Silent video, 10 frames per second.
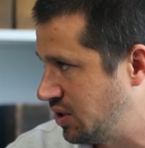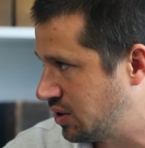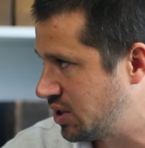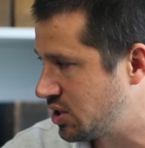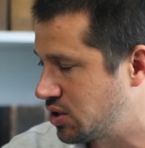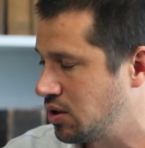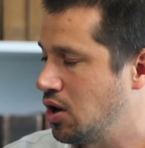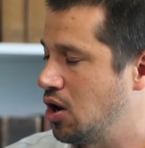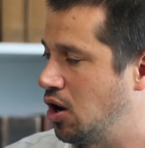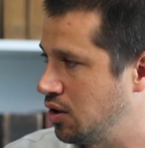interest
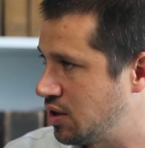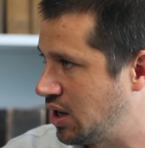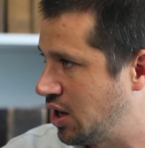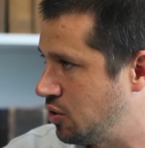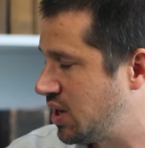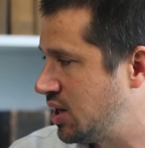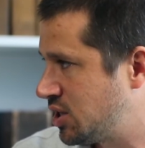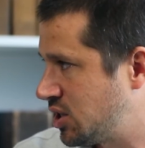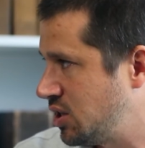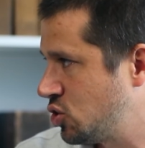on the loan that it
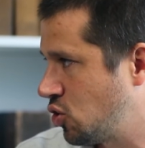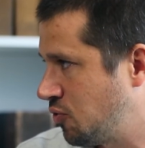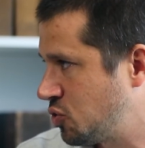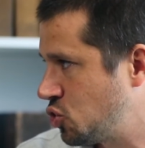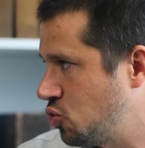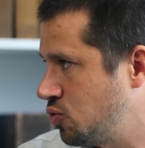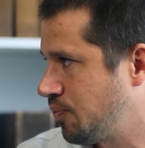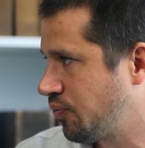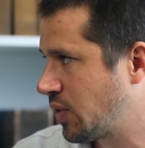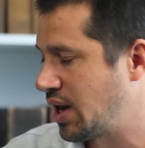extends offshore
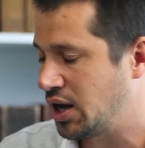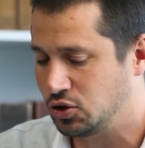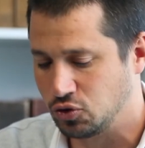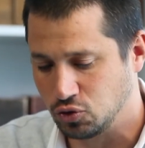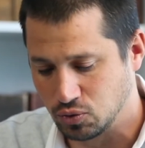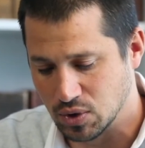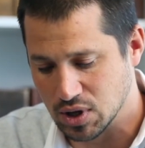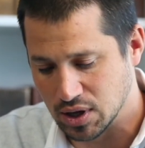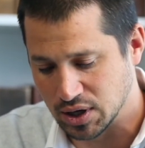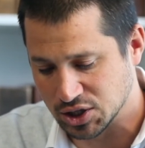and to
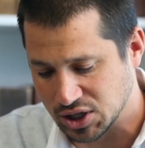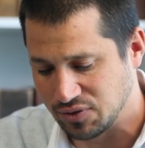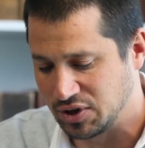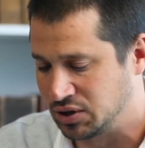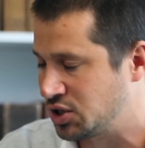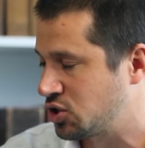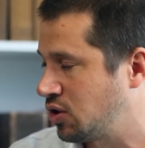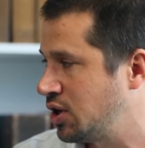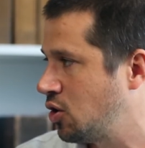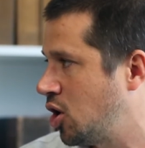receive interest
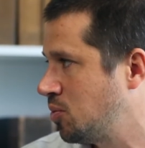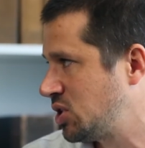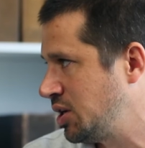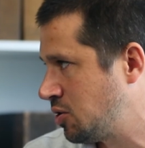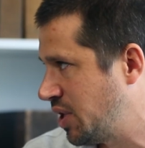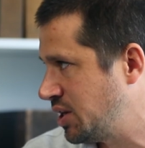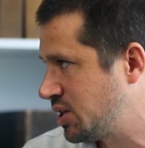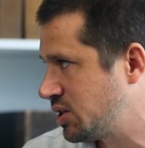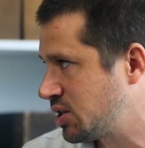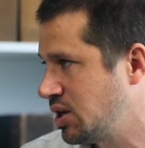on an arm's length
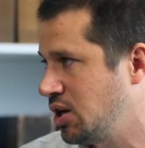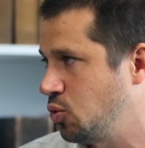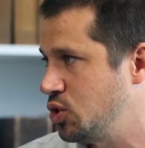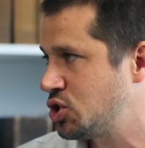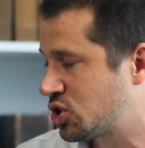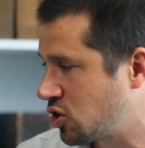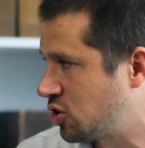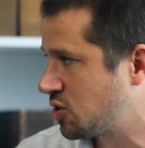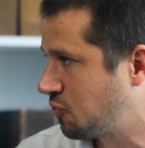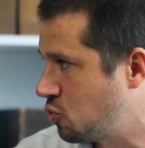basis, which
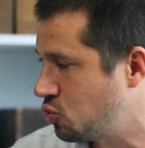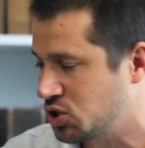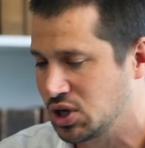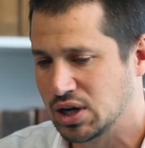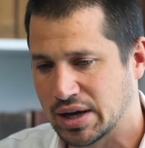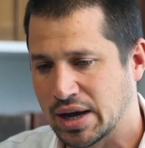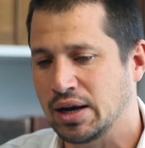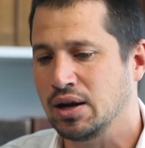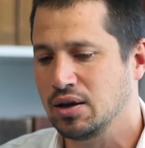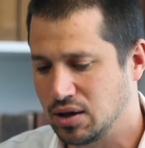SARS, of course,
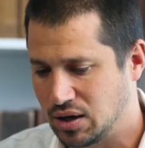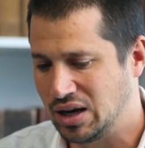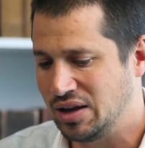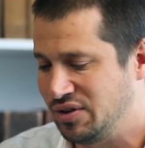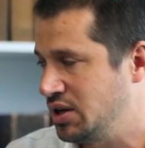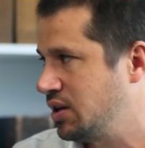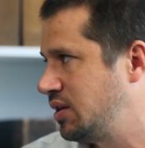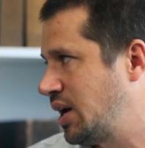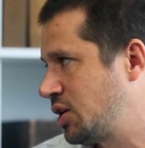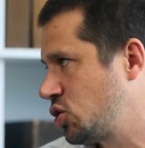can levy
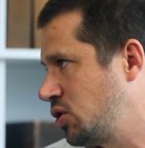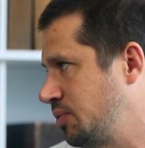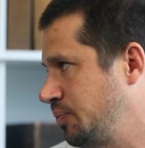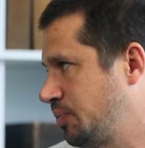tax on.